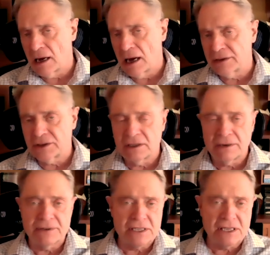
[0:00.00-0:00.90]
cons and
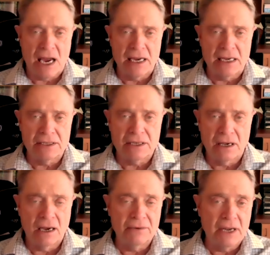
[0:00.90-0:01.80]
different
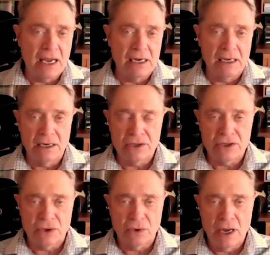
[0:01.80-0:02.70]
sides of any
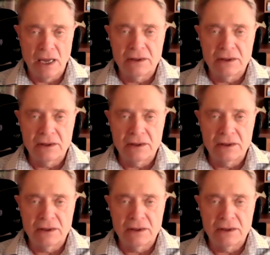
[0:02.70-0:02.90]
issue.